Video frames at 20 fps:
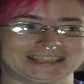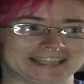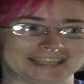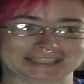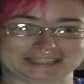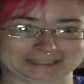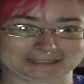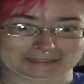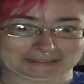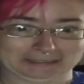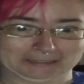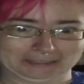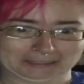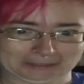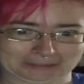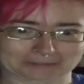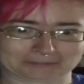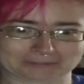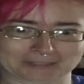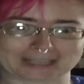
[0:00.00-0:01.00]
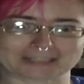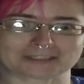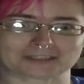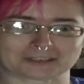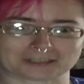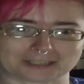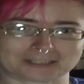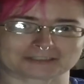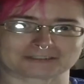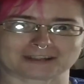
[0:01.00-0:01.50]
and that's you know that's
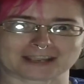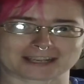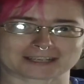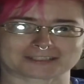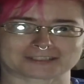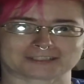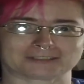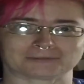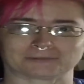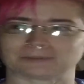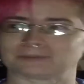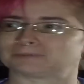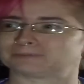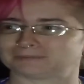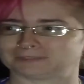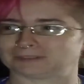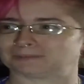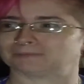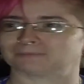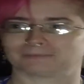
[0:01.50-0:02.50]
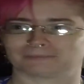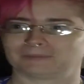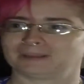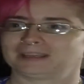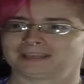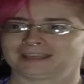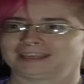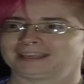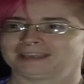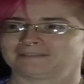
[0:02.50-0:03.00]
our interaction we, you know
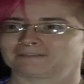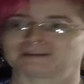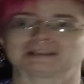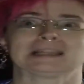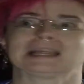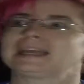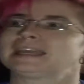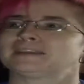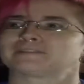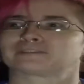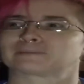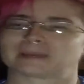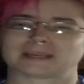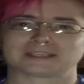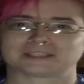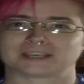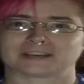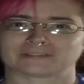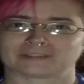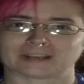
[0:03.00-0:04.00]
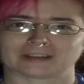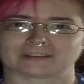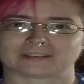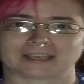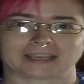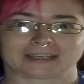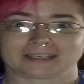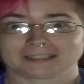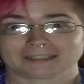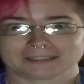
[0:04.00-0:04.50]
relay information every now and
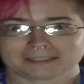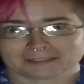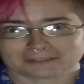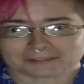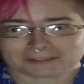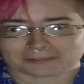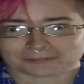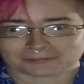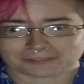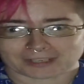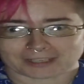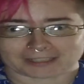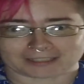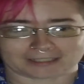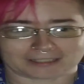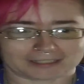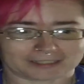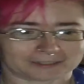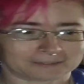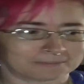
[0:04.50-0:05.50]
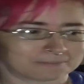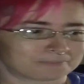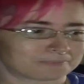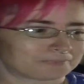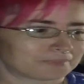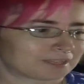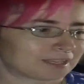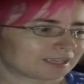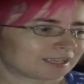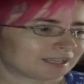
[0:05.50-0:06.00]
again and you know, it was fun you know
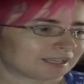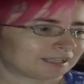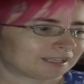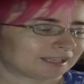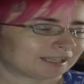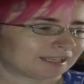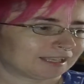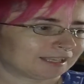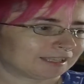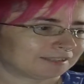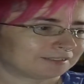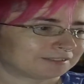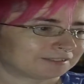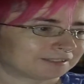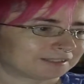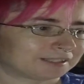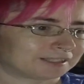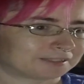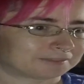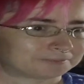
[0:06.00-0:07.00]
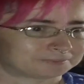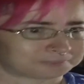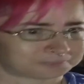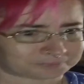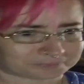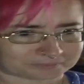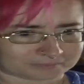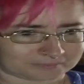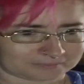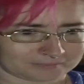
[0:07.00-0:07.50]
and
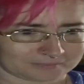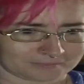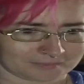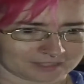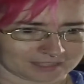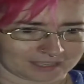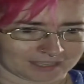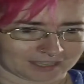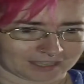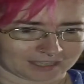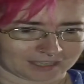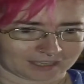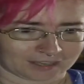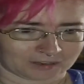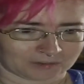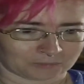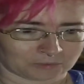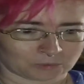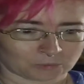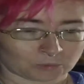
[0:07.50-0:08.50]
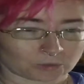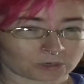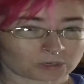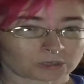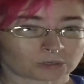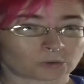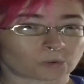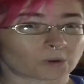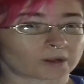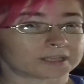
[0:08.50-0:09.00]
we
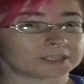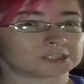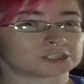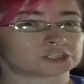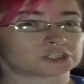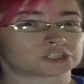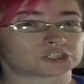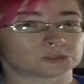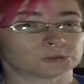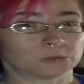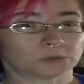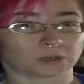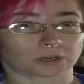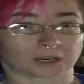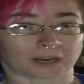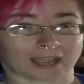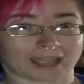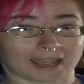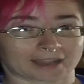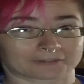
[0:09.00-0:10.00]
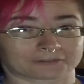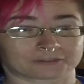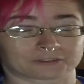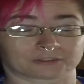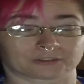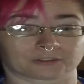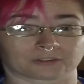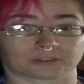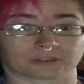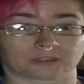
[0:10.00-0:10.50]
weren't quite sure
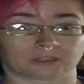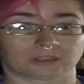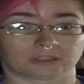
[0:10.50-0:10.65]
after